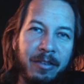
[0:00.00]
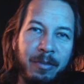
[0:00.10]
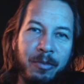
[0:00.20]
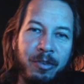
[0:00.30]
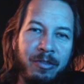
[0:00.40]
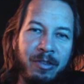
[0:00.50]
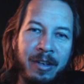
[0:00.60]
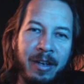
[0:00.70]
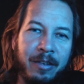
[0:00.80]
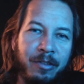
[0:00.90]
Shinzen
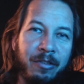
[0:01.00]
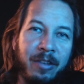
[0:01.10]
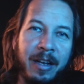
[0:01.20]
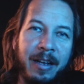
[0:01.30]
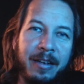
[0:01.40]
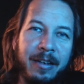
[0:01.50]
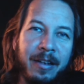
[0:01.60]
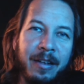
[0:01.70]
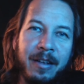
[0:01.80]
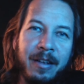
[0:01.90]
Young just tonight
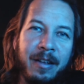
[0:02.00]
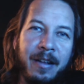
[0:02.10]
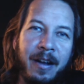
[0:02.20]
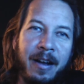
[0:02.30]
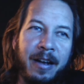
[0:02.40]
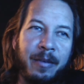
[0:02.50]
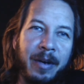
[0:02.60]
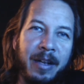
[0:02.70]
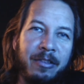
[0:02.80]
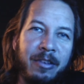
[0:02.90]
on one
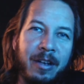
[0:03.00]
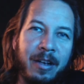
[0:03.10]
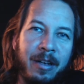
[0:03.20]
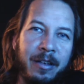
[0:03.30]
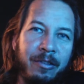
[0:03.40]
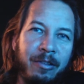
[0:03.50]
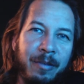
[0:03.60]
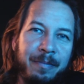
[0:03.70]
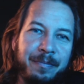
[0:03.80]
of his calls.